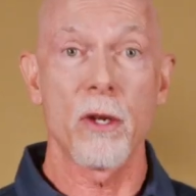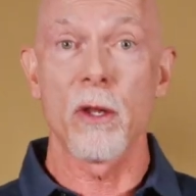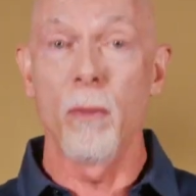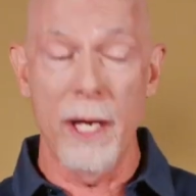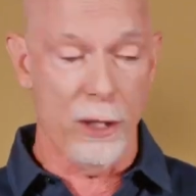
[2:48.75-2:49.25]
are
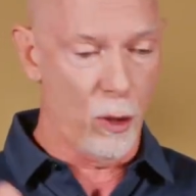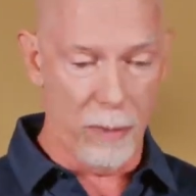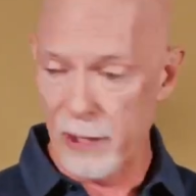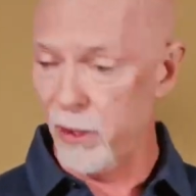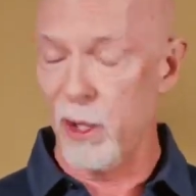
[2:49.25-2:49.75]
the rich or
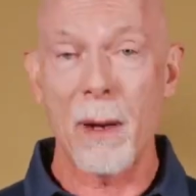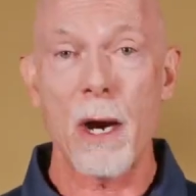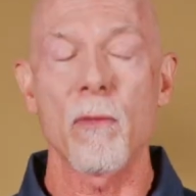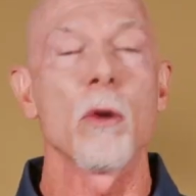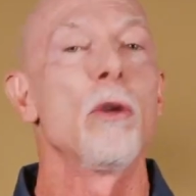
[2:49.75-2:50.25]
blessed are the
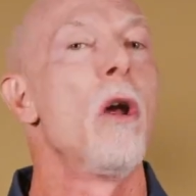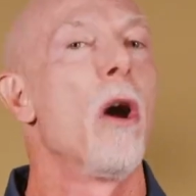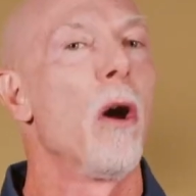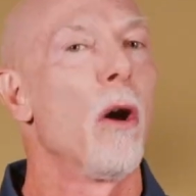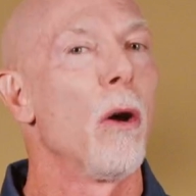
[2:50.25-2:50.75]
powerful.
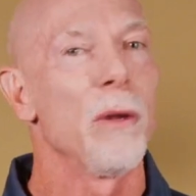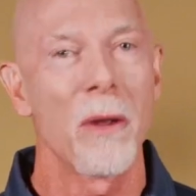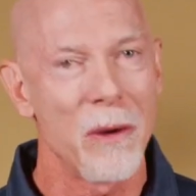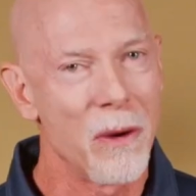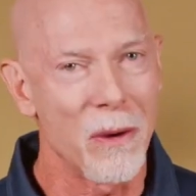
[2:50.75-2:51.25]

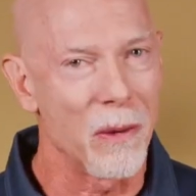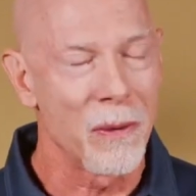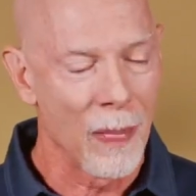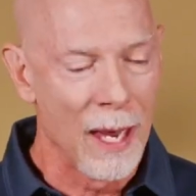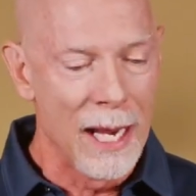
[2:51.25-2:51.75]
No.
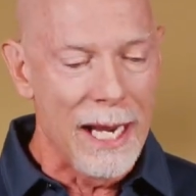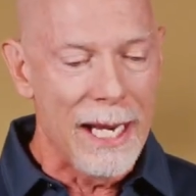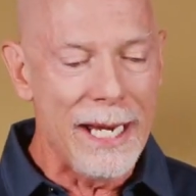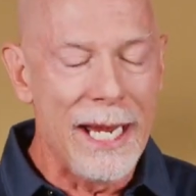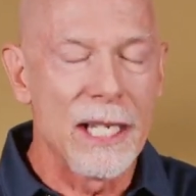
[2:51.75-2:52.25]

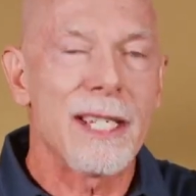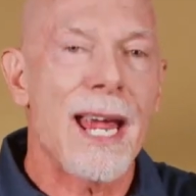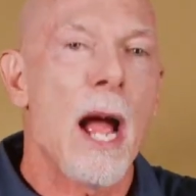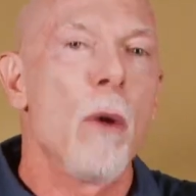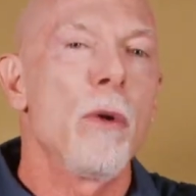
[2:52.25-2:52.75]
It's
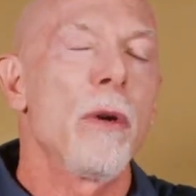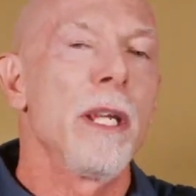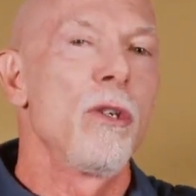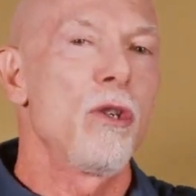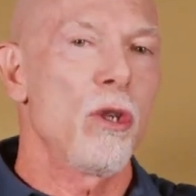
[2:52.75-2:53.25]

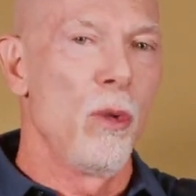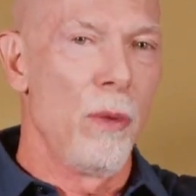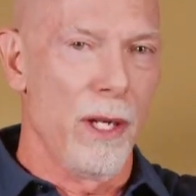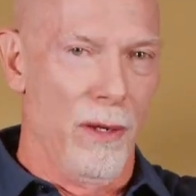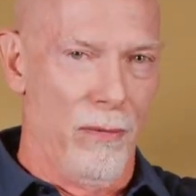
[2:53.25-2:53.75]
counterintuitive.